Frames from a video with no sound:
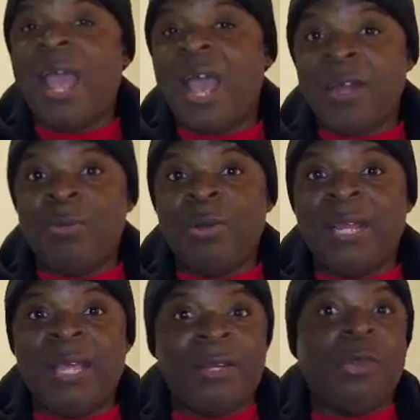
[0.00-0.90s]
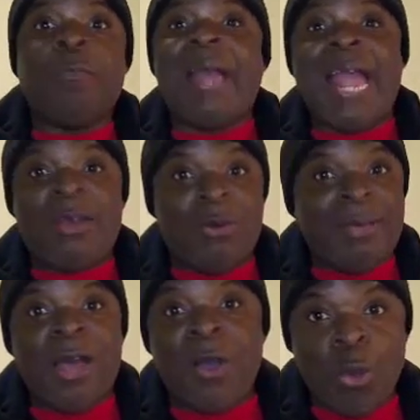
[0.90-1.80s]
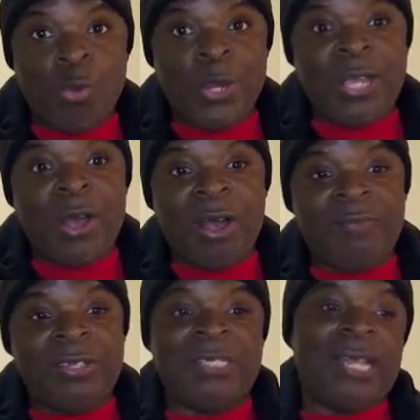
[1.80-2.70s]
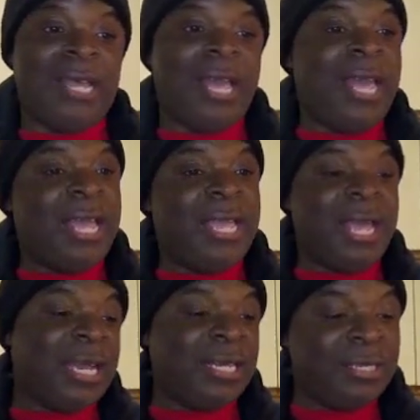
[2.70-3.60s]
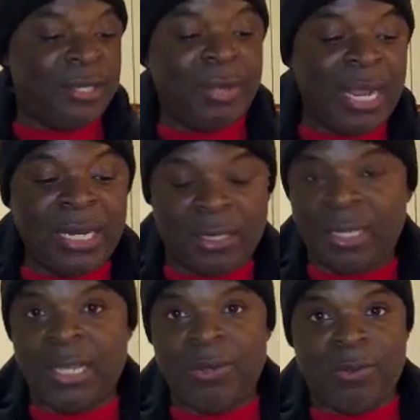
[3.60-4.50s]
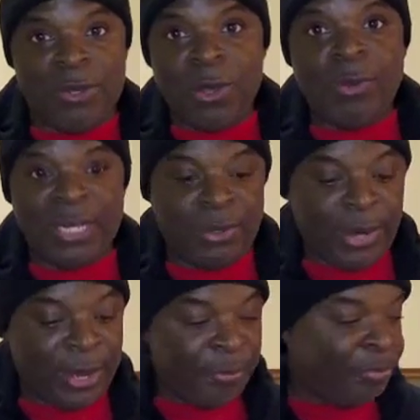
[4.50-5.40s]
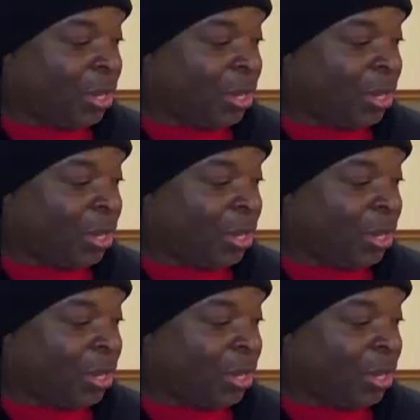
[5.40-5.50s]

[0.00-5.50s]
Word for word: I don't wanna look back on my whole week off and say, hey, I didn't do anything or go anywhere.